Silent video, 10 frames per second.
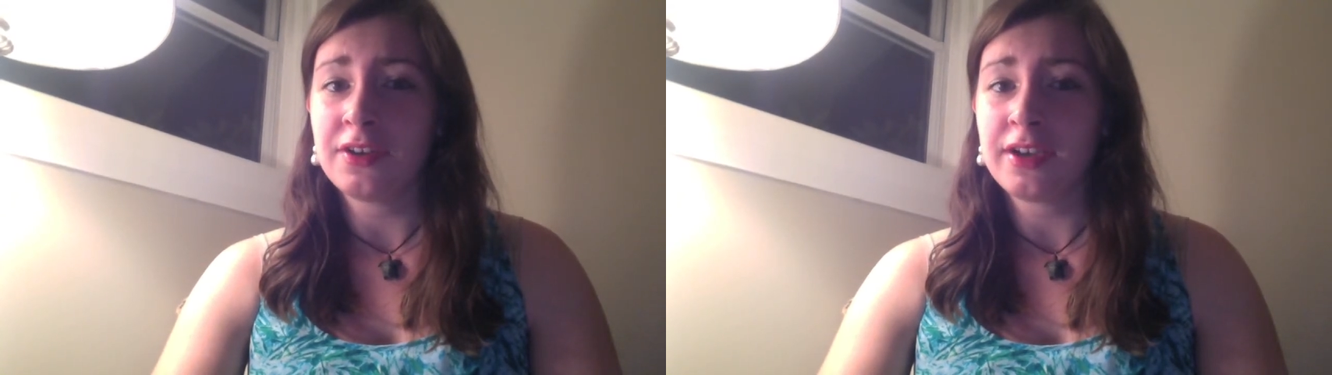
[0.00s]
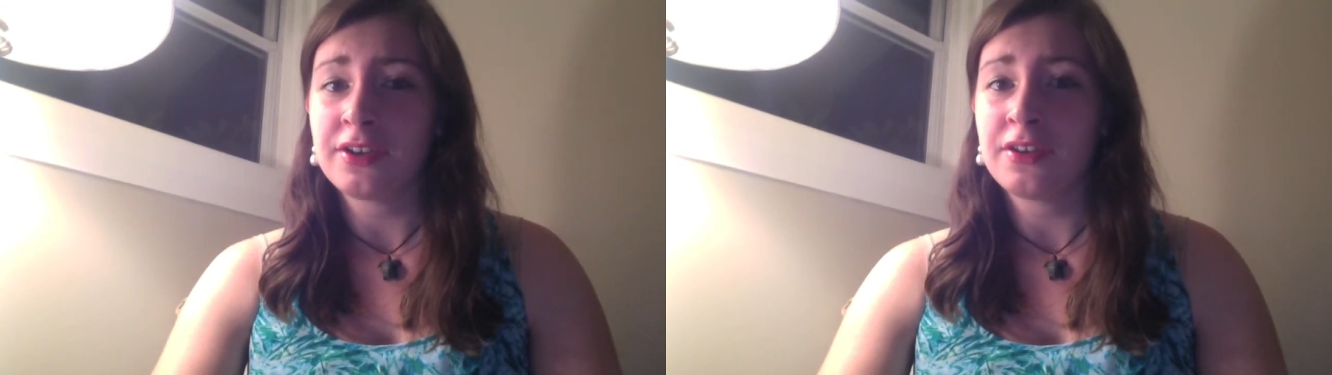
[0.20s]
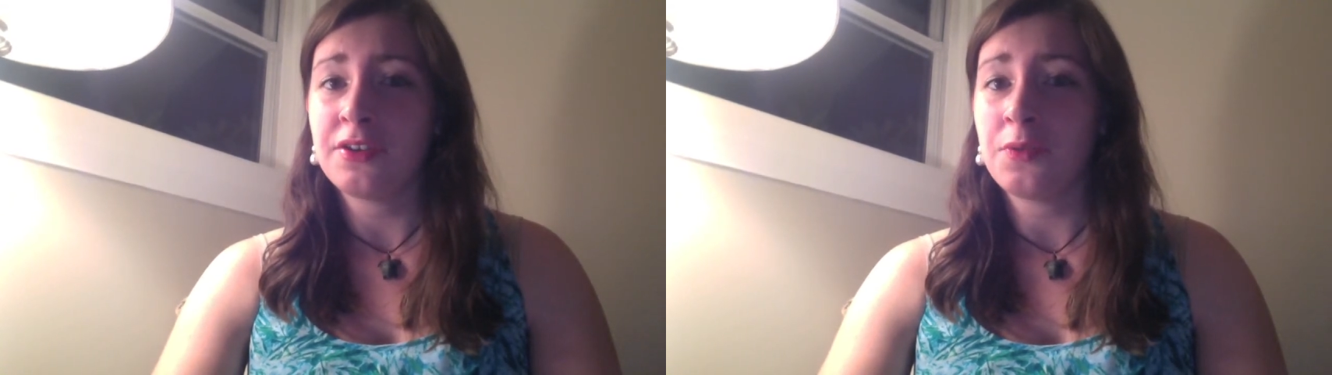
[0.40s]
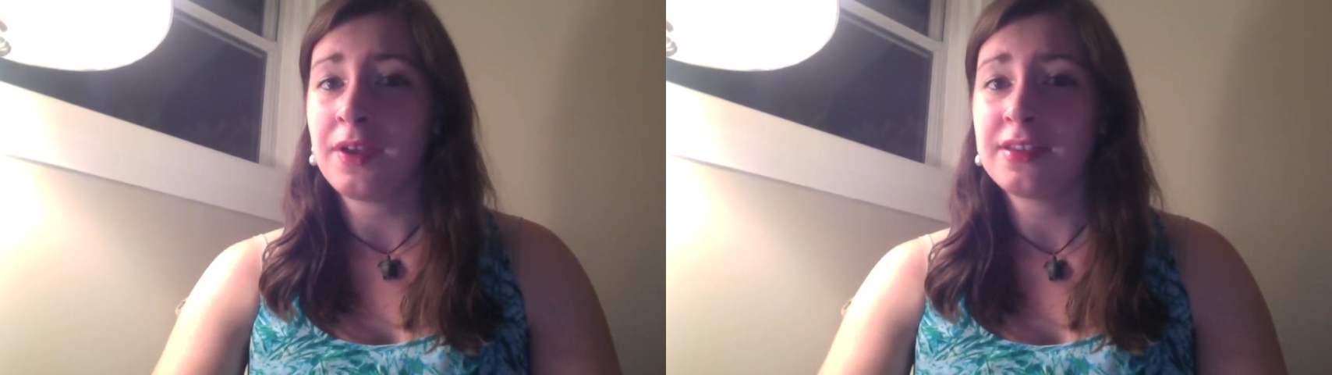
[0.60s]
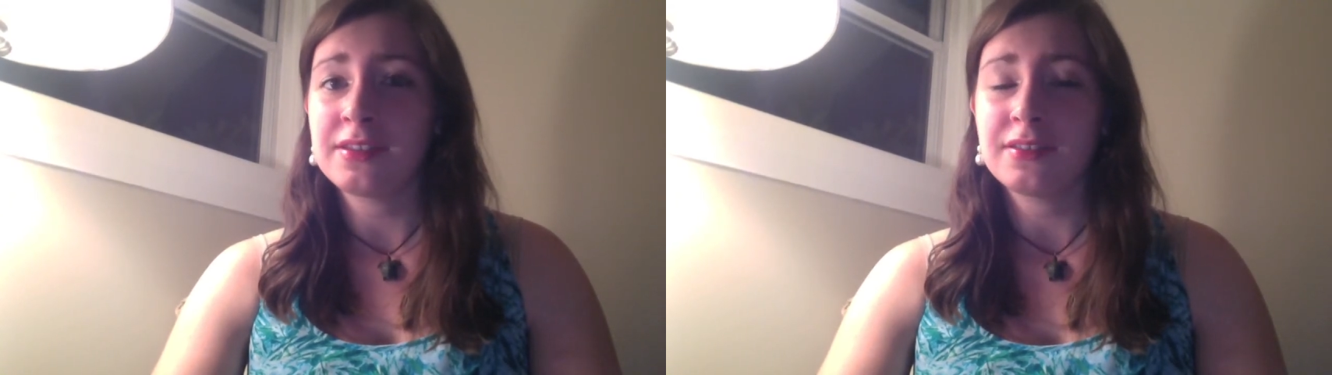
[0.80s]
I couldn't
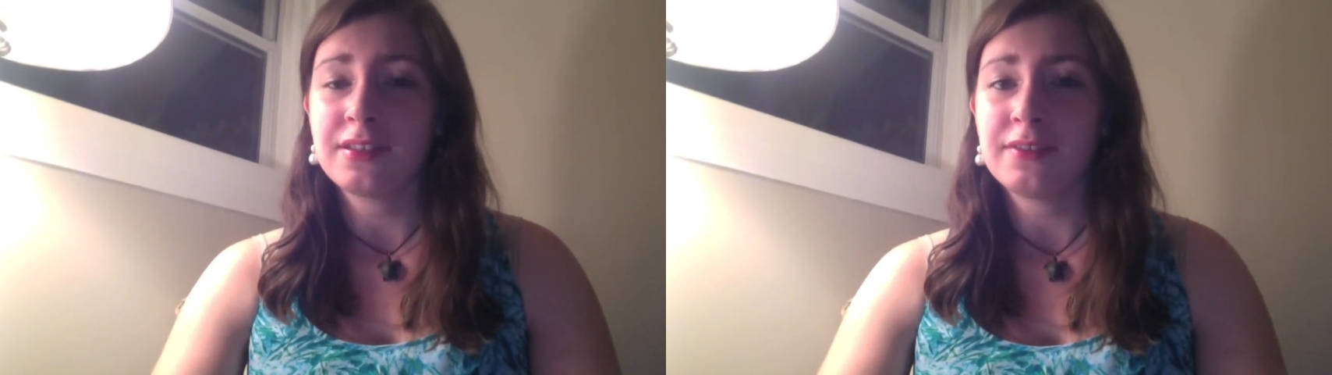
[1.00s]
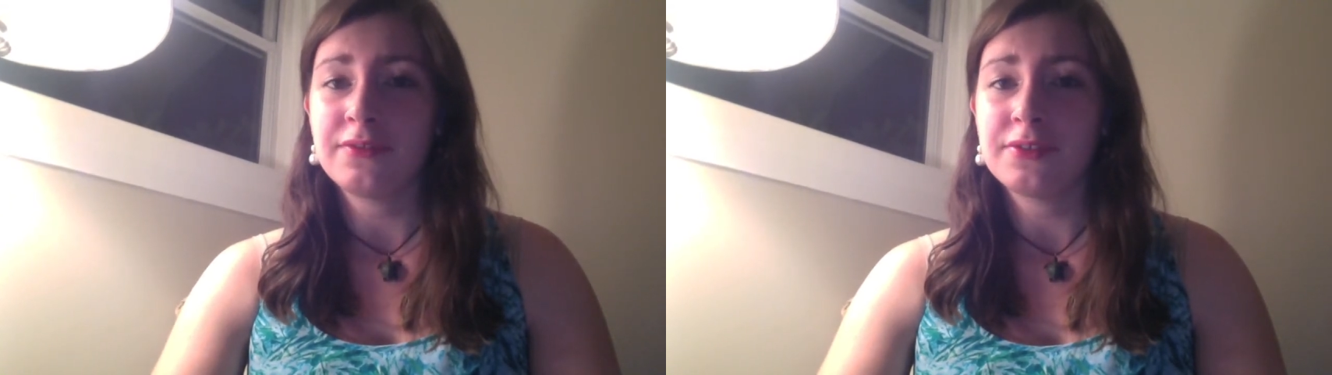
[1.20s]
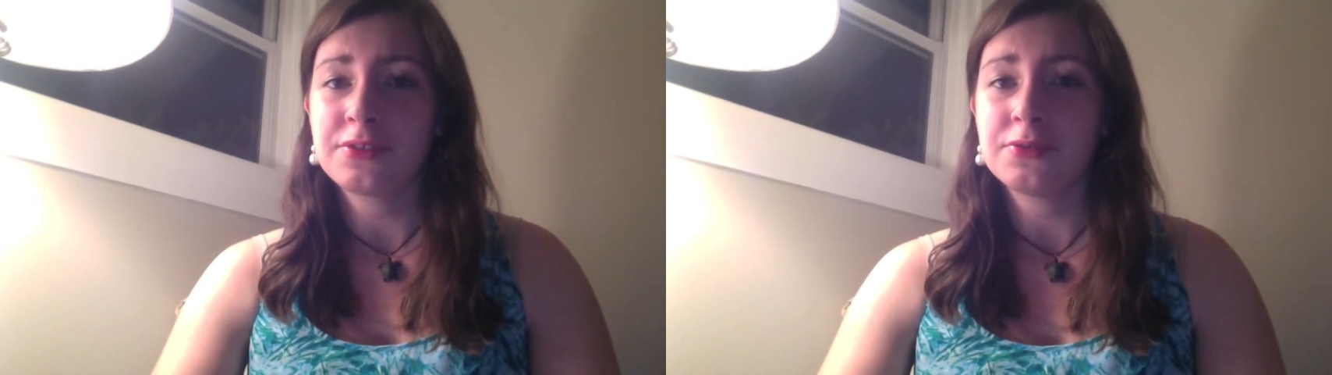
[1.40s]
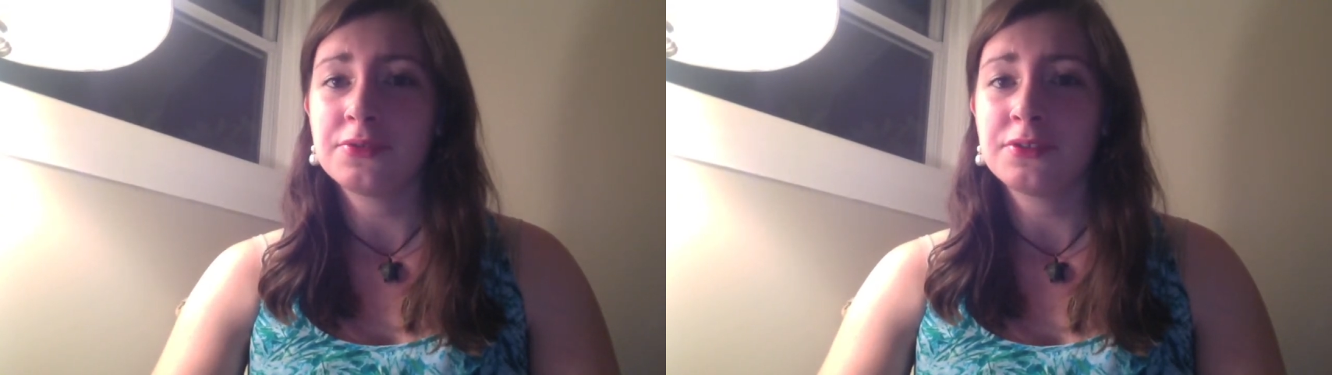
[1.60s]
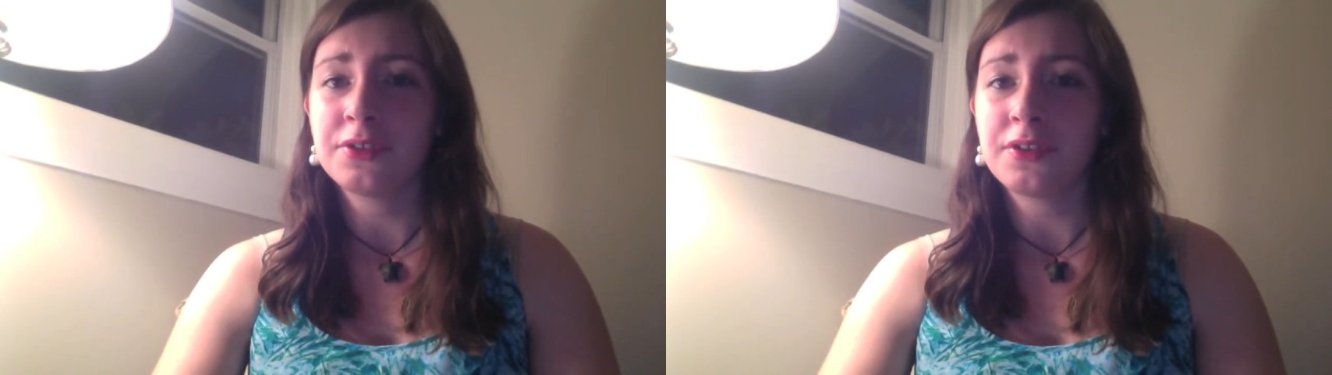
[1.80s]
wait to leave
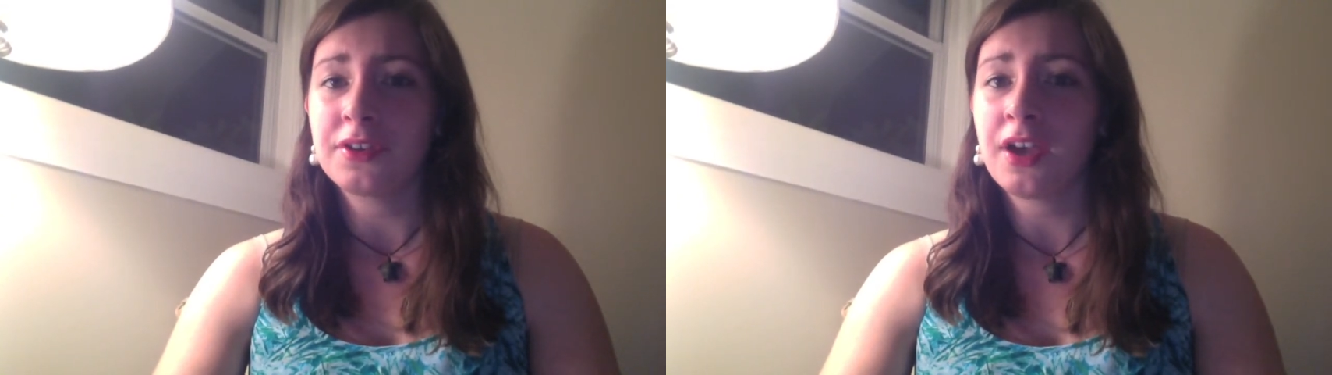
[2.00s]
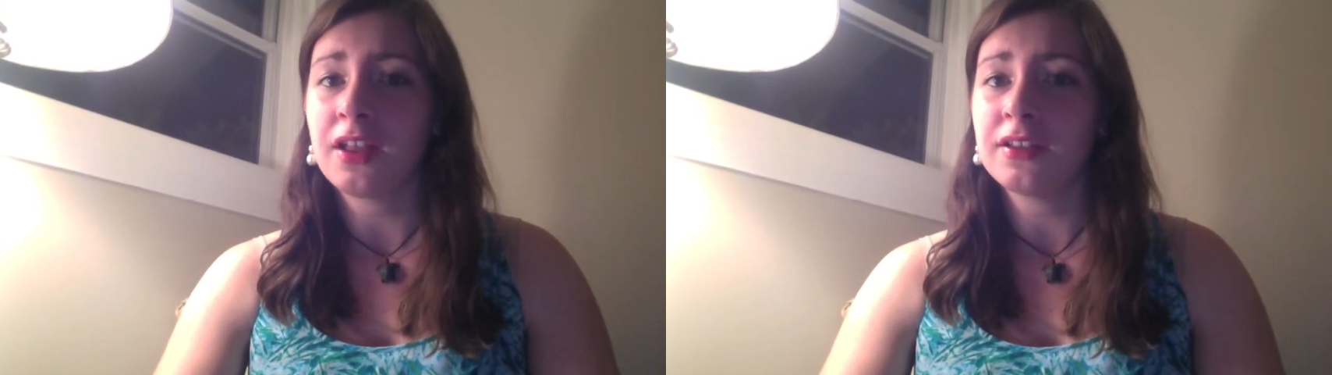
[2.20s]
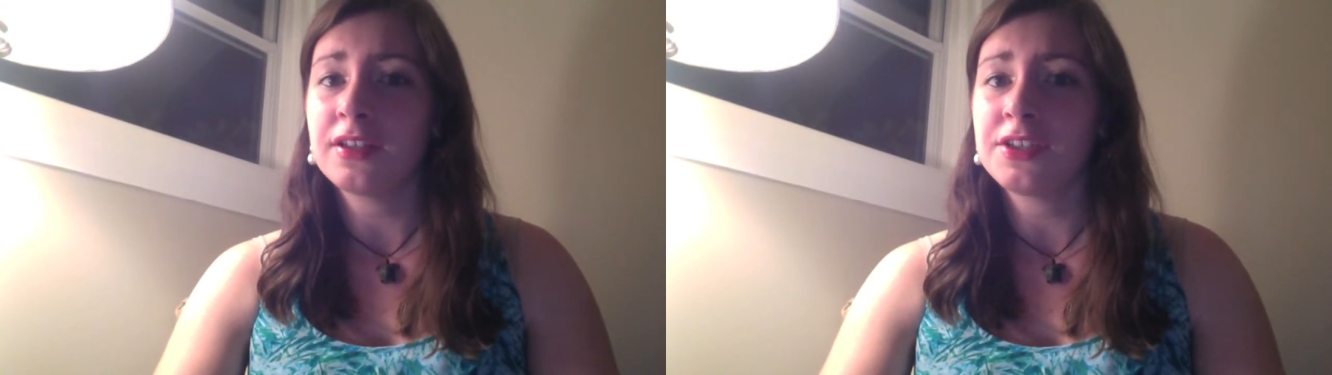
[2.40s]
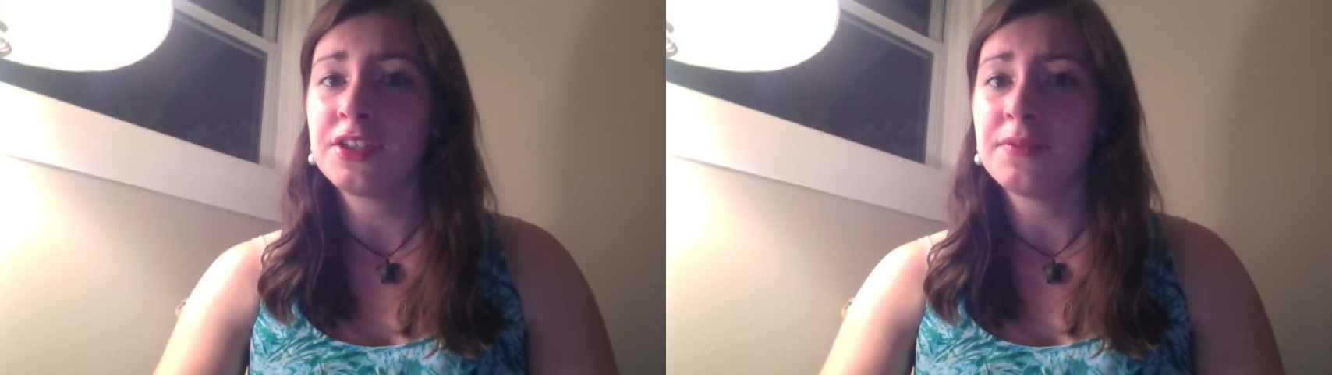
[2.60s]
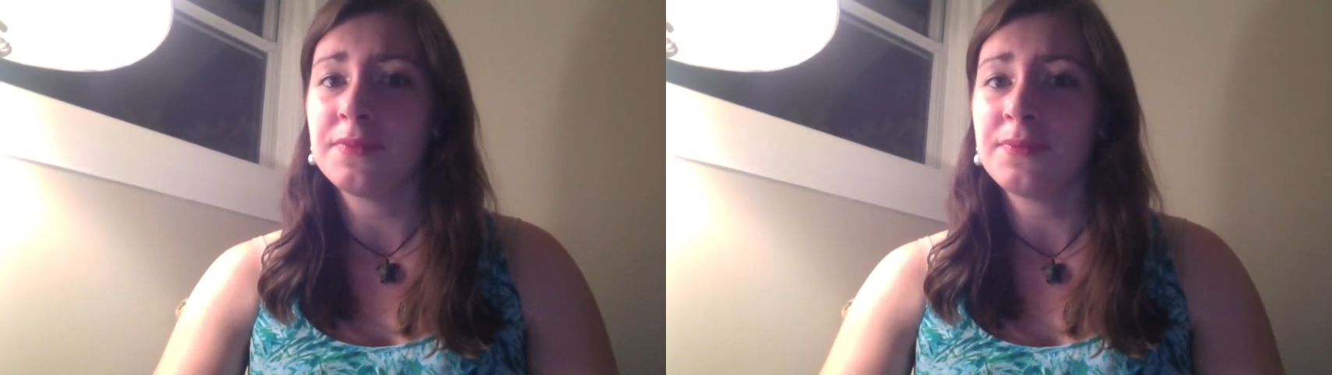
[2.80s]
school and go to college
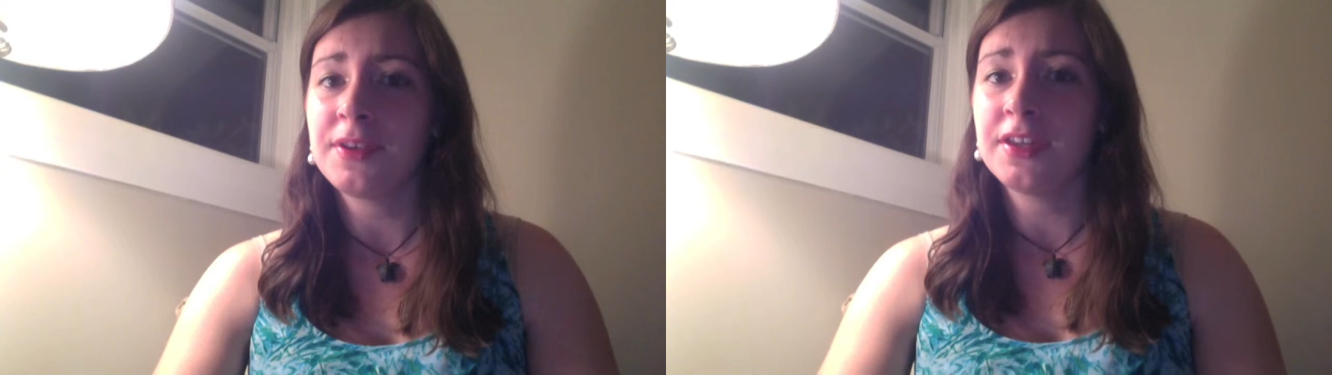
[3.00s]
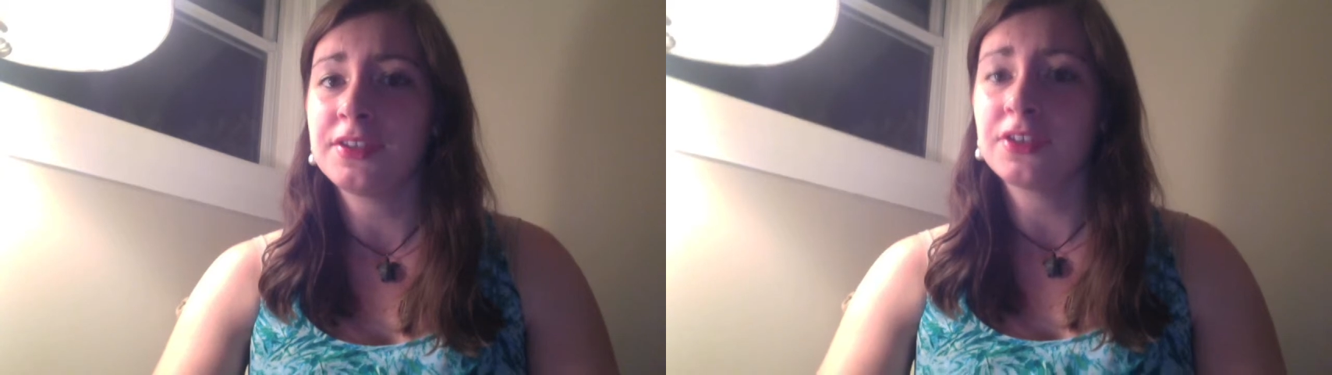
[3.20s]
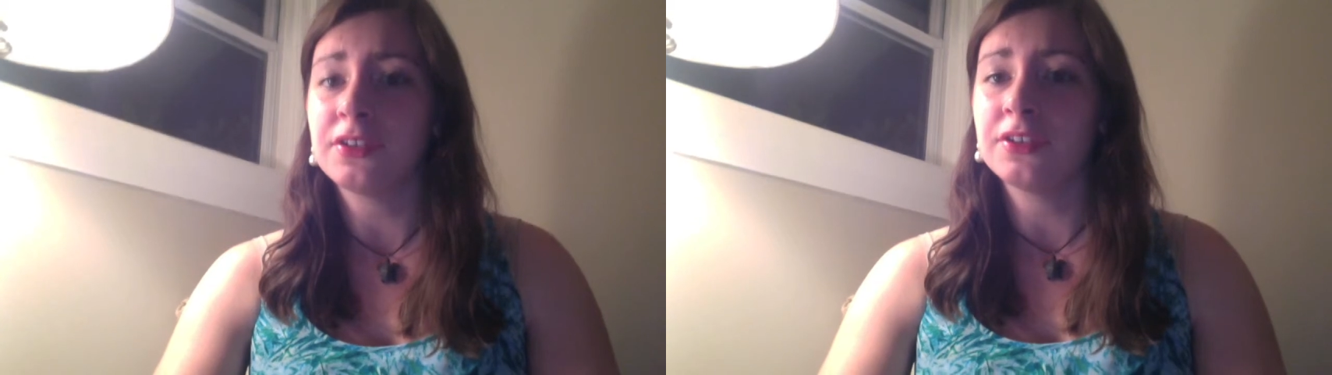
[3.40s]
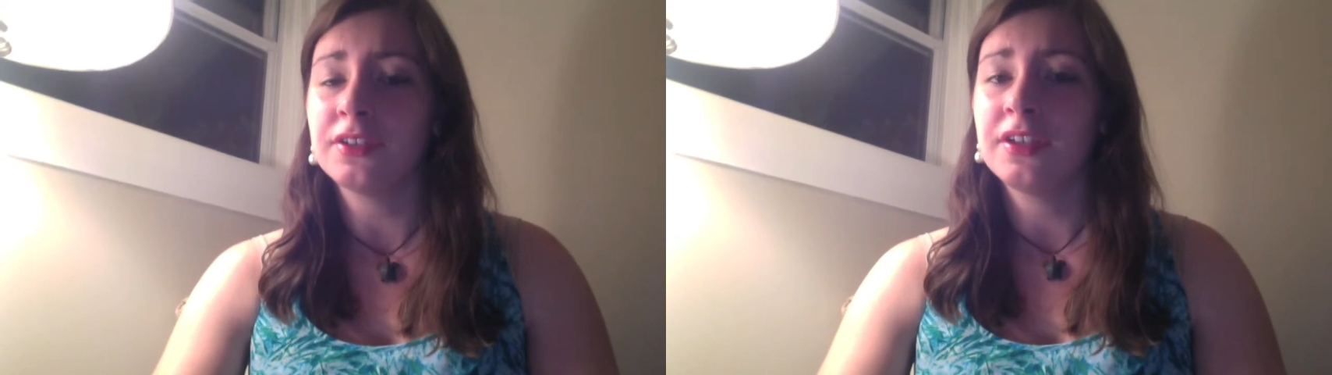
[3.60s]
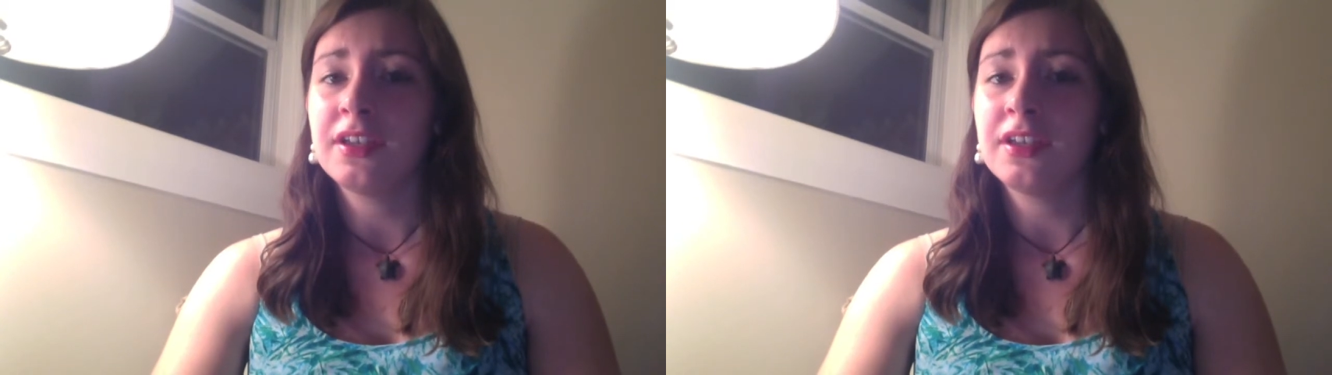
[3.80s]
and be an adult.